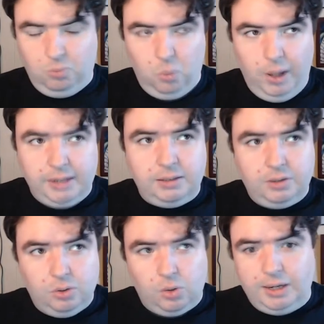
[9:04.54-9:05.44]
One
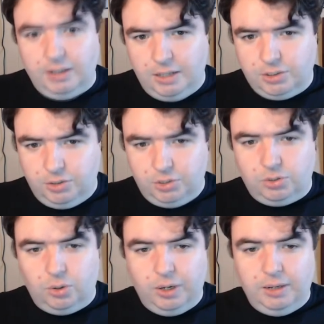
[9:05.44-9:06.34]
chronological
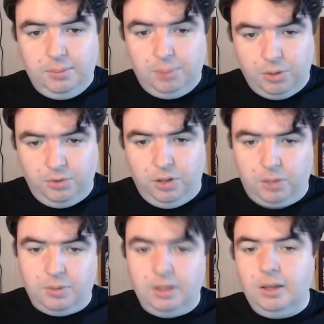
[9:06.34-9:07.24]
story per
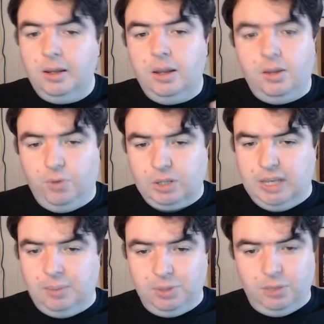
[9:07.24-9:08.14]
film. For
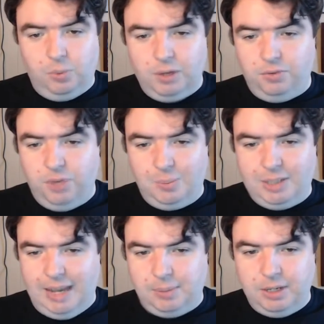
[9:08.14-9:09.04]
example, you have one film
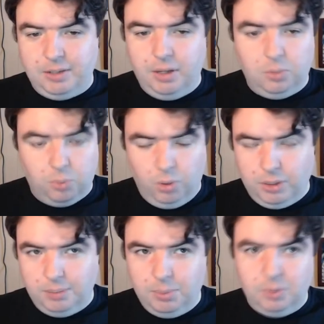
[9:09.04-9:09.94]
adapting the
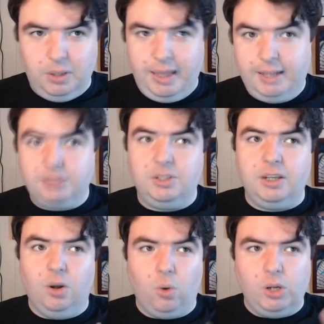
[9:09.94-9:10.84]
Rolling Bootlegs, the
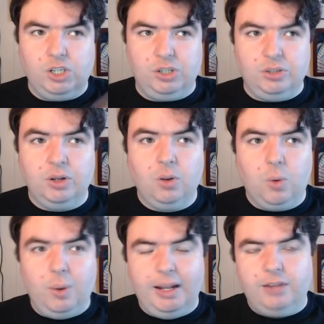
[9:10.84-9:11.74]
origin
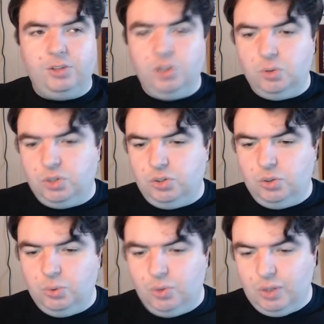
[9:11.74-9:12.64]
where we get introduced
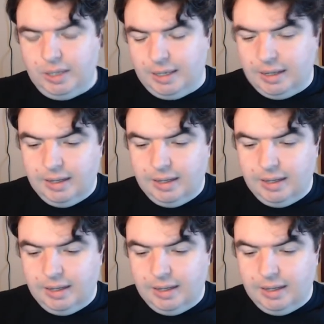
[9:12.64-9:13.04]
to the